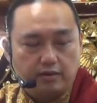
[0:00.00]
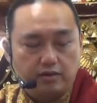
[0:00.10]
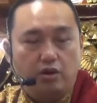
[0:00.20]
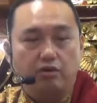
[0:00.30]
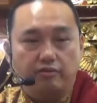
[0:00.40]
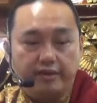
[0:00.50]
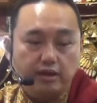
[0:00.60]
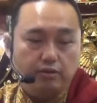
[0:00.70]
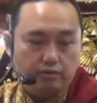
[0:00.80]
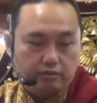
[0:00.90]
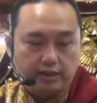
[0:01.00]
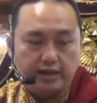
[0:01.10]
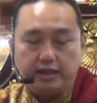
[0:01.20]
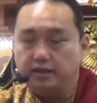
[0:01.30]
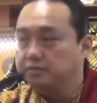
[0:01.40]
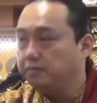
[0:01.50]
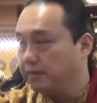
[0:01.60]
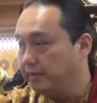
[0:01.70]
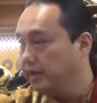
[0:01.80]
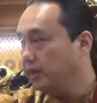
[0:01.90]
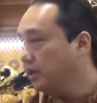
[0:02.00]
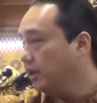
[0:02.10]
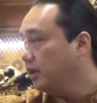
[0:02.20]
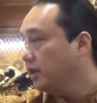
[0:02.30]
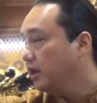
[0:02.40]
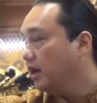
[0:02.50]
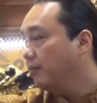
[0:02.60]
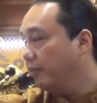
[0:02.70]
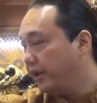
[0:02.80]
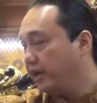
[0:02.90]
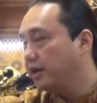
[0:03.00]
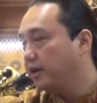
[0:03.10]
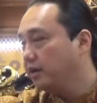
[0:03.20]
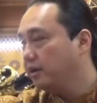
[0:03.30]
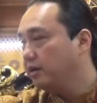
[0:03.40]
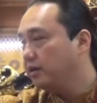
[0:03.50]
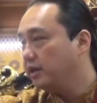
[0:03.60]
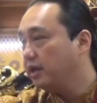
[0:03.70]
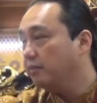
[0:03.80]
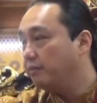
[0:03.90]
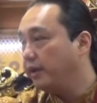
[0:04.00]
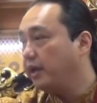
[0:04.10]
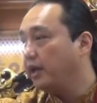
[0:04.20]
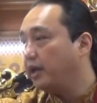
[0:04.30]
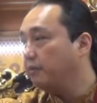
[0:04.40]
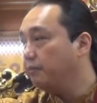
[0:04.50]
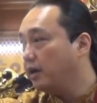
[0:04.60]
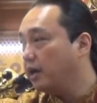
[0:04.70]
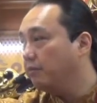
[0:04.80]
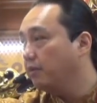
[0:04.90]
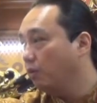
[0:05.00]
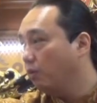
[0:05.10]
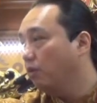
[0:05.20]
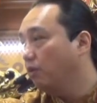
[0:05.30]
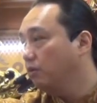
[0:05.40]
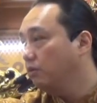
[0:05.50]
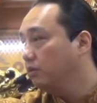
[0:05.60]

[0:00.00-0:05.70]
Not real that it is permanently a brick. That a brick can become a wall.